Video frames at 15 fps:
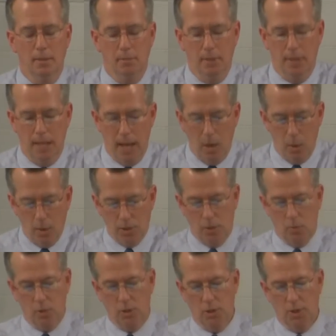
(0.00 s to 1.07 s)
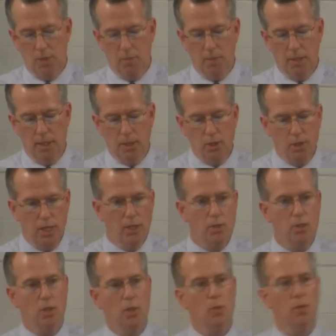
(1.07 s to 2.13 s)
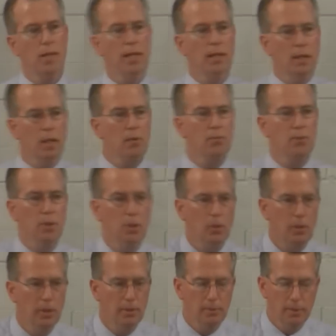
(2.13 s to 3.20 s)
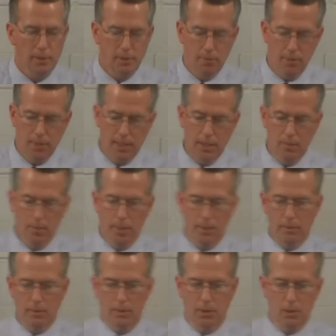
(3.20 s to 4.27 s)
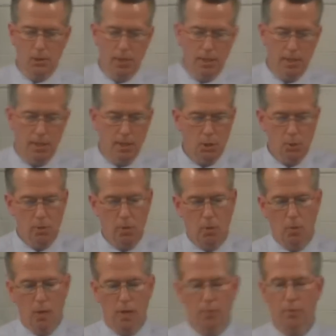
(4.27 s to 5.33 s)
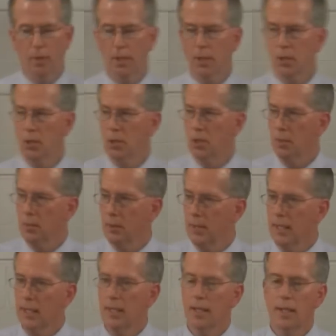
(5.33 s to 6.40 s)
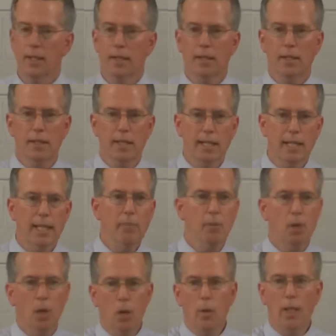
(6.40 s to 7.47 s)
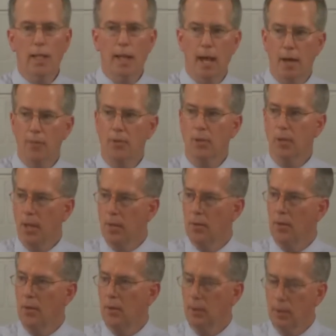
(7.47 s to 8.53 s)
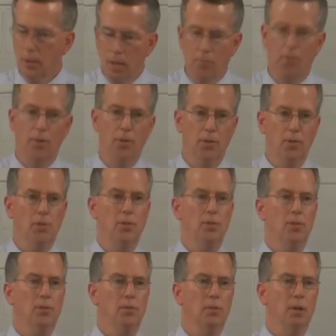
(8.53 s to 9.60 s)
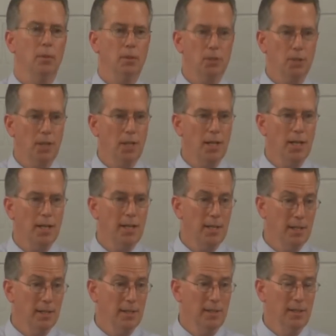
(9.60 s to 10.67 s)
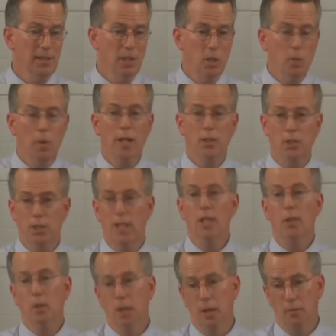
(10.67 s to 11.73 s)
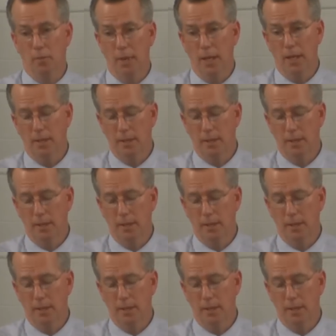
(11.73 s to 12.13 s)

I mean, how is it when somebody says to you they love you? And I'm thinking about, let's say, a husband and wife relationship, but they, they keep going after other lovers. We would say, You might say you love me,